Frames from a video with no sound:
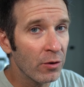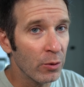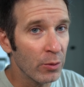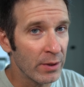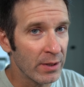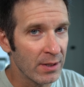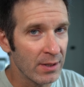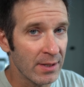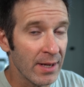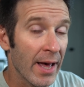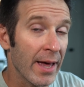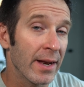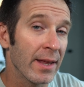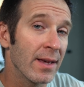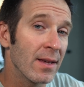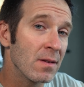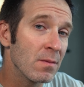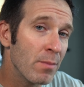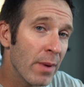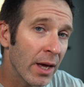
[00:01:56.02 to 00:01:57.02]
do instead
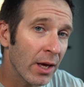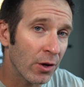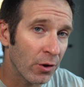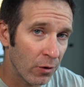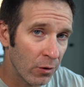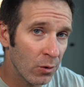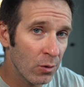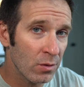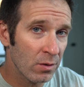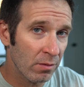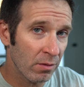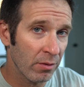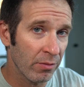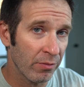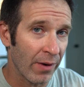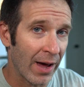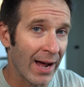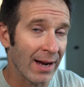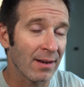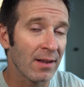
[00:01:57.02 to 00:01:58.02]
is make use of the
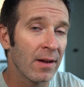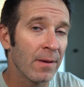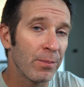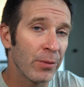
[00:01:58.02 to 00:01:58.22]
fact